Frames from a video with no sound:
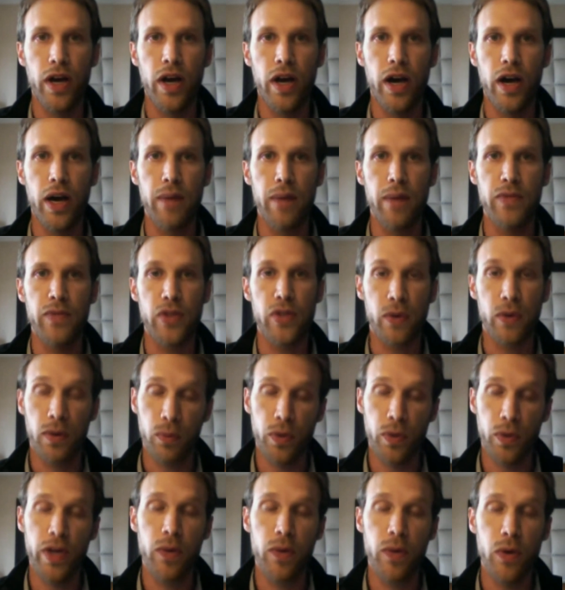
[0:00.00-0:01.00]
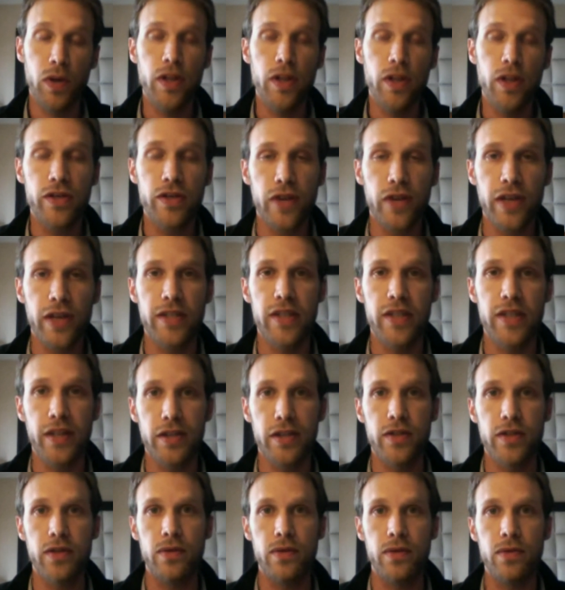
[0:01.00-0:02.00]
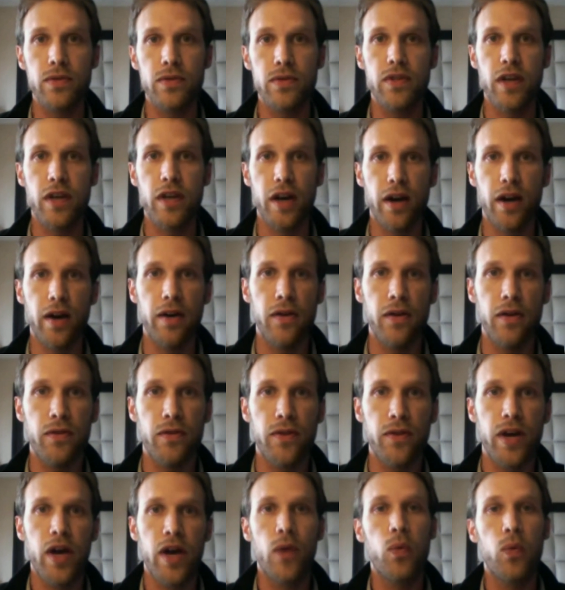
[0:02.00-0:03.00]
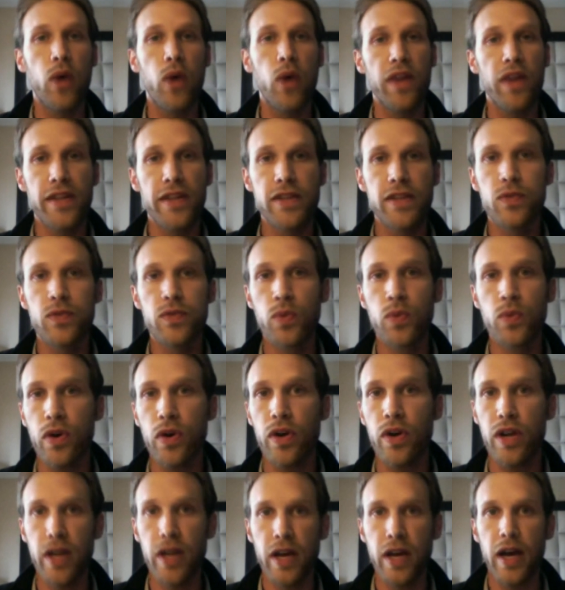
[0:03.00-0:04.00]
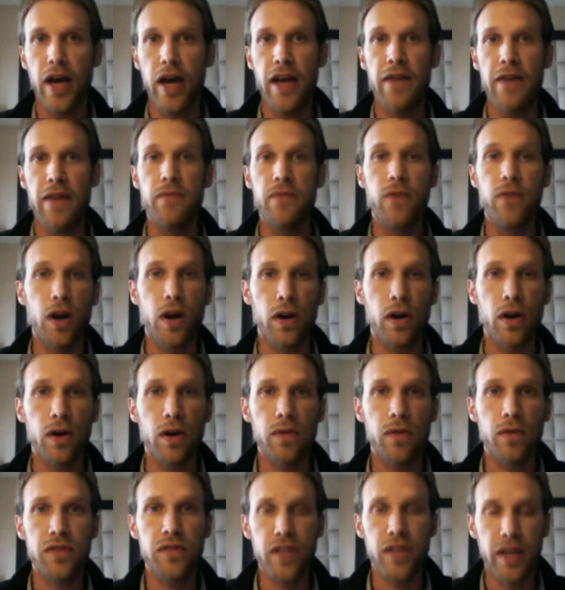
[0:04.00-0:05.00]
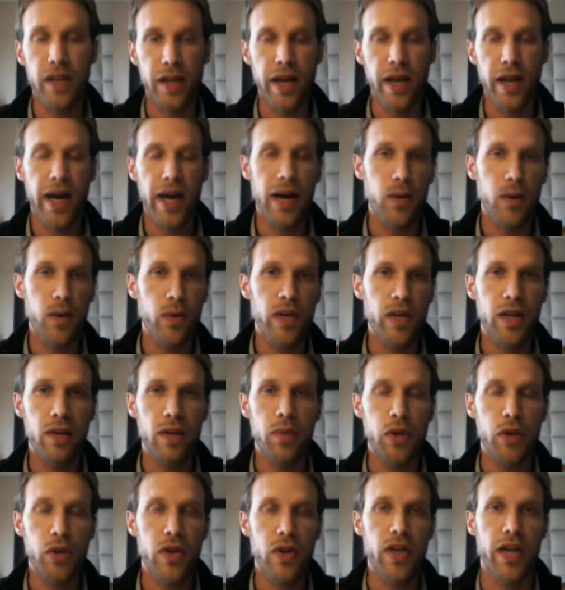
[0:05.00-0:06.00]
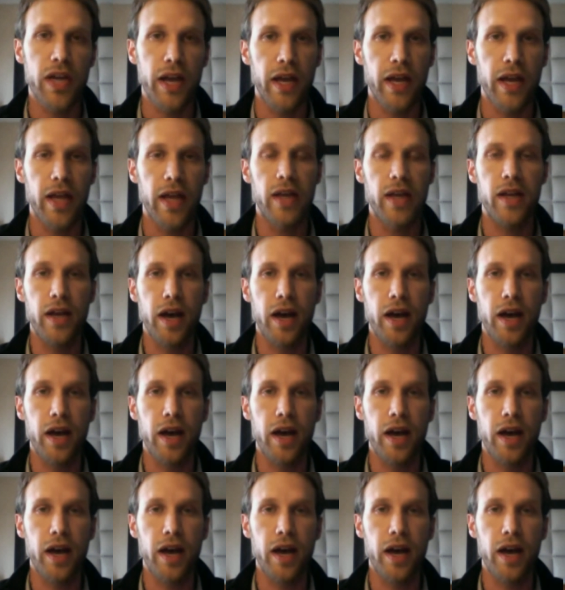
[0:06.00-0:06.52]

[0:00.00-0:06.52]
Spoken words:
So we will address the issues of what this work involves and how we communicate it